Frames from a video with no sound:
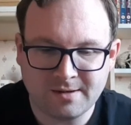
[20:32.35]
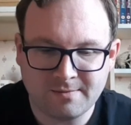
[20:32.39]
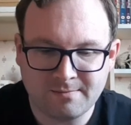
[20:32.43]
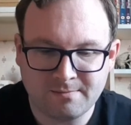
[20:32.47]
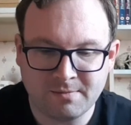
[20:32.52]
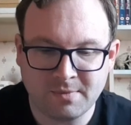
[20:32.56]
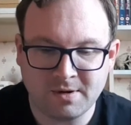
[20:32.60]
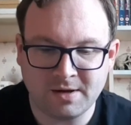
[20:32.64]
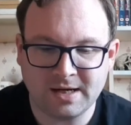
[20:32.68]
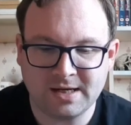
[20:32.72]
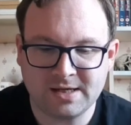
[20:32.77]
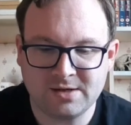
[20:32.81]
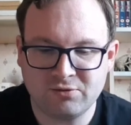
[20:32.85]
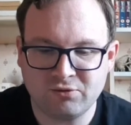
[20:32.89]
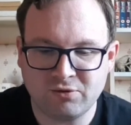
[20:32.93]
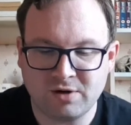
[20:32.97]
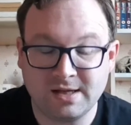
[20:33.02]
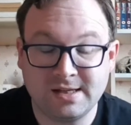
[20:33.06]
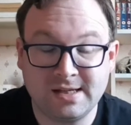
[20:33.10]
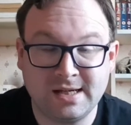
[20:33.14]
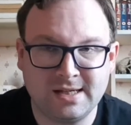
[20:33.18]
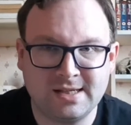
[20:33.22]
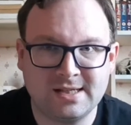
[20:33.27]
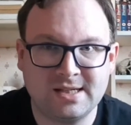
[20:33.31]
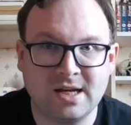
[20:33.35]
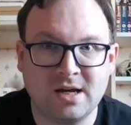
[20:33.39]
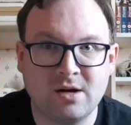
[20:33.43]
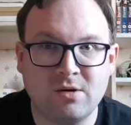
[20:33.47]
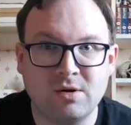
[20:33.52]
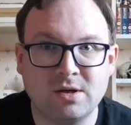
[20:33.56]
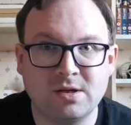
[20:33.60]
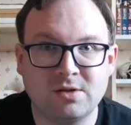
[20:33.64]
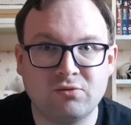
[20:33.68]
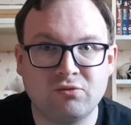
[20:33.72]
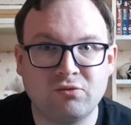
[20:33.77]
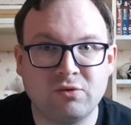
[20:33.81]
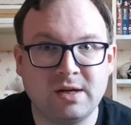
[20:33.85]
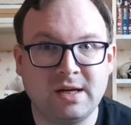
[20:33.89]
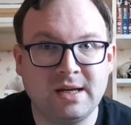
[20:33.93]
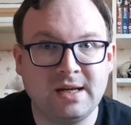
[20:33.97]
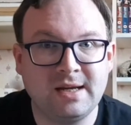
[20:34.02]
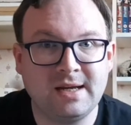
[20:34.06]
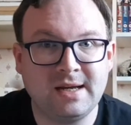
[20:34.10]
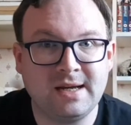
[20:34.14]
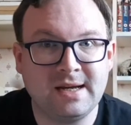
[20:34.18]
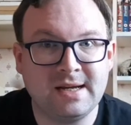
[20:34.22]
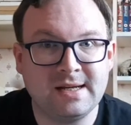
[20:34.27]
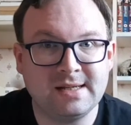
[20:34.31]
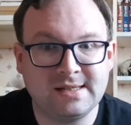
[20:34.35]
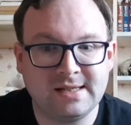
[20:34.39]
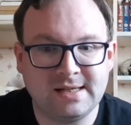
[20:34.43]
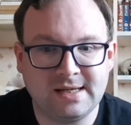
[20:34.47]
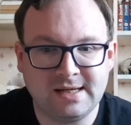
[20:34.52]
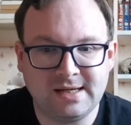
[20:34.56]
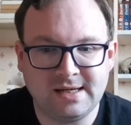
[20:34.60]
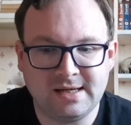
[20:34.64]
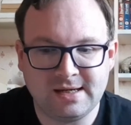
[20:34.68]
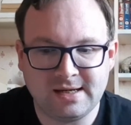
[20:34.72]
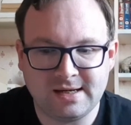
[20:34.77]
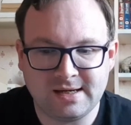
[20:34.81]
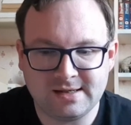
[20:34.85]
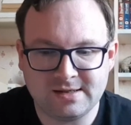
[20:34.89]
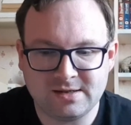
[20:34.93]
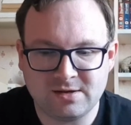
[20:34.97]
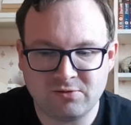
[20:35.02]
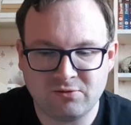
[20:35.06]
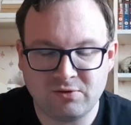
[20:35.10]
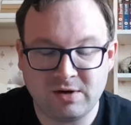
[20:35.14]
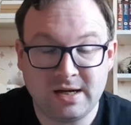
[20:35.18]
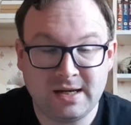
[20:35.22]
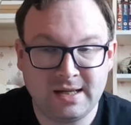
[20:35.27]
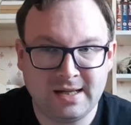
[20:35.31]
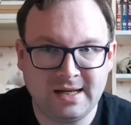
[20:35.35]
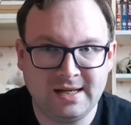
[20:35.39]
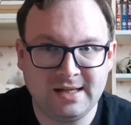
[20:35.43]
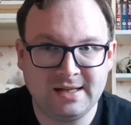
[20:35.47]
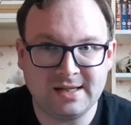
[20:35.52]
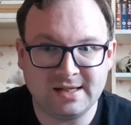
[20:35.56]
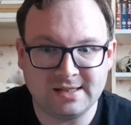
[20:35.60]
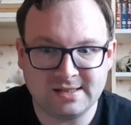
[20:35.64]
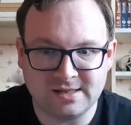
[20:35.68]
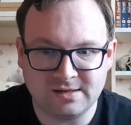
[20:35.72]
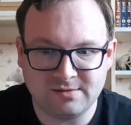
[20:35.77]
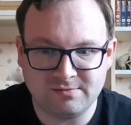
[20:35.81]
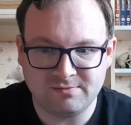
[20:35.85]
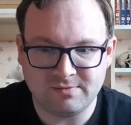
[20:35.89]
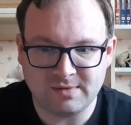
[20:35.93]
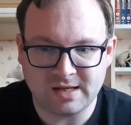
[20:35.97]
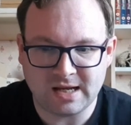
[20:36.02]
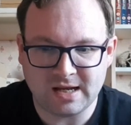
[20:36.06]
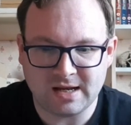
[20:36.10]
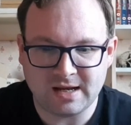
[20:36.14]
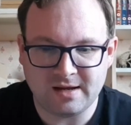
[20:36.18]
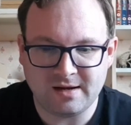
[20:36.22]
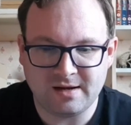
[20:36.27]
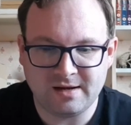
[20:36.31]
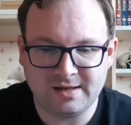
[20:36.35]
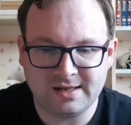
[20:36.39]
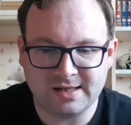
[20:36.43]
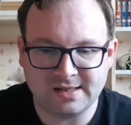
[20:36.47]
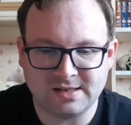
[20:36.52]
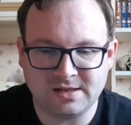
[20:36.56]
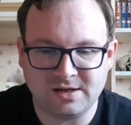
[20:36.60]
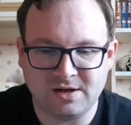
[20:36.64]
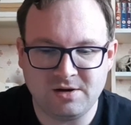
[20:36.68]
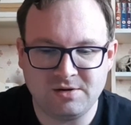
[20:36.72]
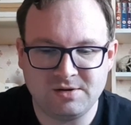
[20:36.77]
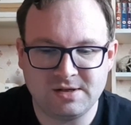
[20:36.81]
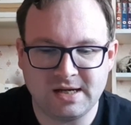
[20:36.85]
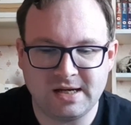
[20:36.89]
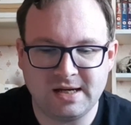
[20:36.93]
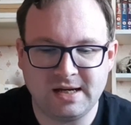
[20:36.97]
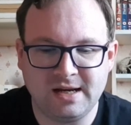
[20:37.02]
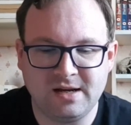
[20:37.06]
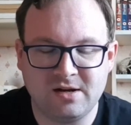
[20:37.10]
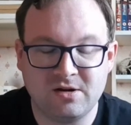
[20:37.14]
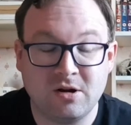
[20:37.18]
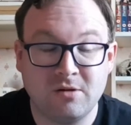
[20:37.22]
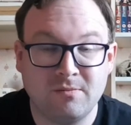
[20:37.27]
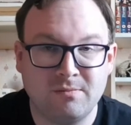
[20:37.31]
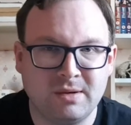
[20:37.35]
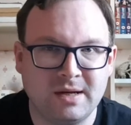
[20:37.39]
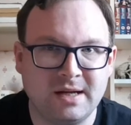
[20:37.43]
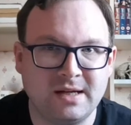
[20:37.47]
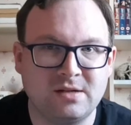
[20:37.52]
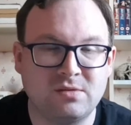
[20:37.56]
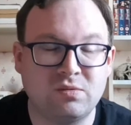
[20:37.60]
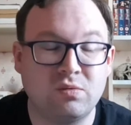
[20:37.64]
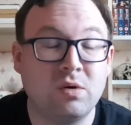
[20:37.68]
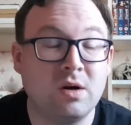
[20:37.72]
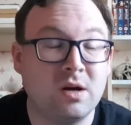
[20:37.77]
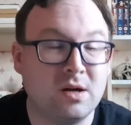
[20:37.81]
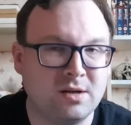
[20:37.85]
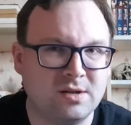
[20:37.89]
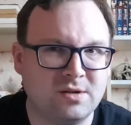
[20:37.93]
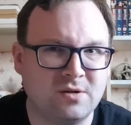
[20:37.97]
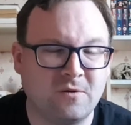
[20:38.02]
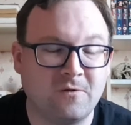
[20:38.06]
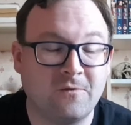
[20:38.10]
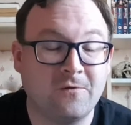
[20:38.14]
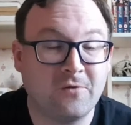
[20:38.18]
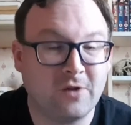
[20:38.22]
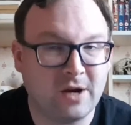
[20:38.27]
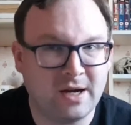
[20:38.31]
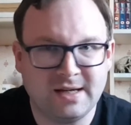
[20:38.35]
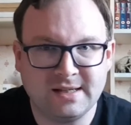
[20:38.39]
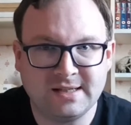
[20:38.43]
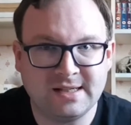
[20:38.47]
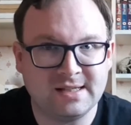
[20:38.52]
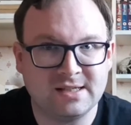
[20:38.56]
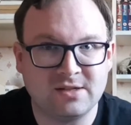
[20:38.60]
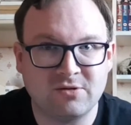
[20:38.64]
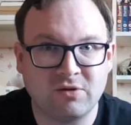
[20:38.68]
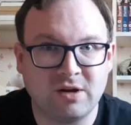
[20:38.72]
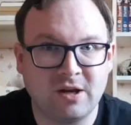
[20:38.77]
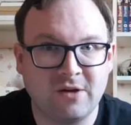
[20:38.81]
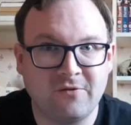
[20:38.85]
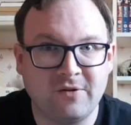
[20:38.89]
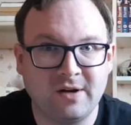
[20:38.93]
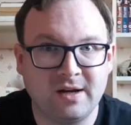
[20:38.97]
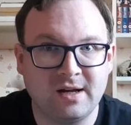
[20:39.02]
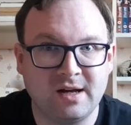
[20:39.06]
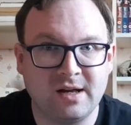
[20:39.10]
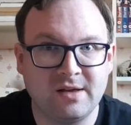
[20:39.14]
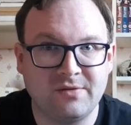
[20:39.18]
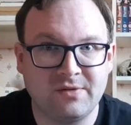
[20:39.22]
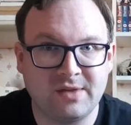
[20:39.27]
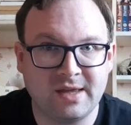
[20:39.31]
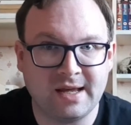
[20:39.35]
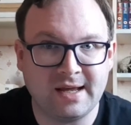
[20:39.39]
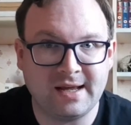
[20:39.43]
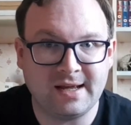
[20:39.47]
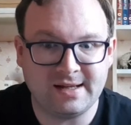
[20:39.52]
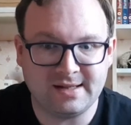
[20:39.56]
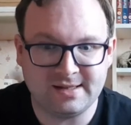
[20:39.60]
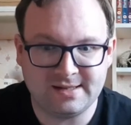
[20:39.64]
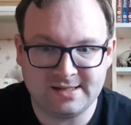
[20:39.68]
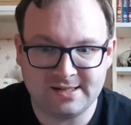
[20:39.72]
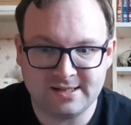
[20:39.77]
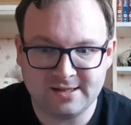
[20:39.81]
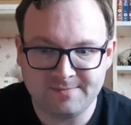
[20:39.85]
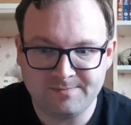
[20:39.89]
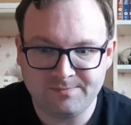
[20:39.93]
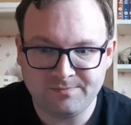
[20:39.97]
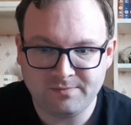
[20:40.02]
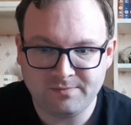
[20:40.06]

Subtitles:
Mike's writing style is really easy to read. He doesn't use any complex words or phrases or anything like that.